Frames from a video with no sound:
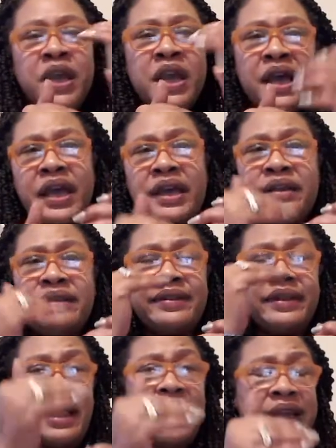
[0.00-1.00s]
And it's
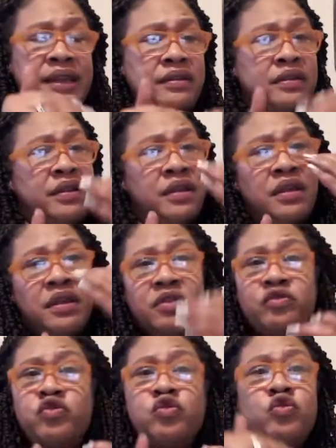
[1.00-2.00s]
like
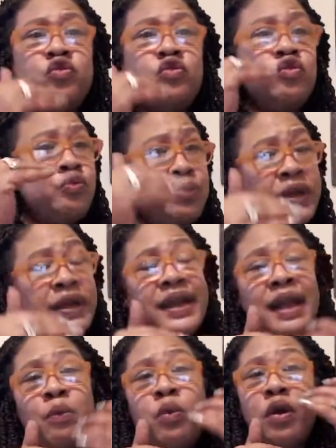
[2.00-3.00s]
you putting that
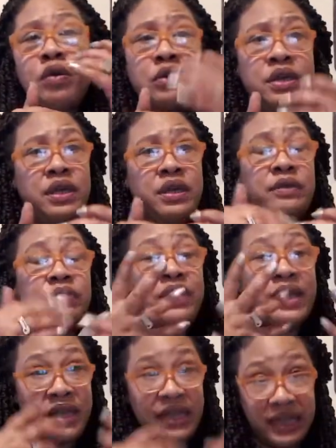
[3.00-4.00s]
work in
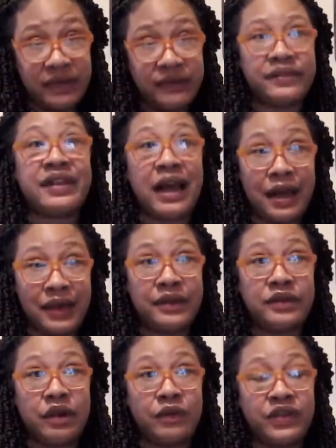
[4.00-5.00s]
inside,
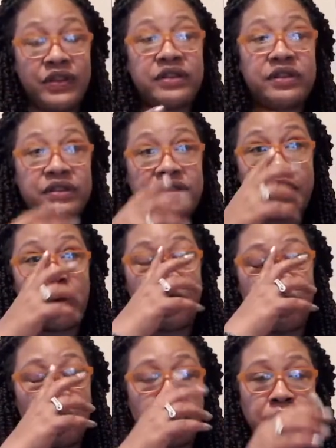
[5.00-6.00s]
though. This is
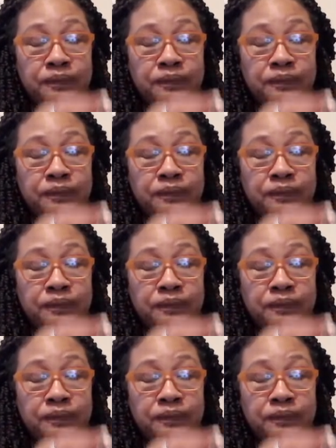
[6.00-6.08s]
self-work.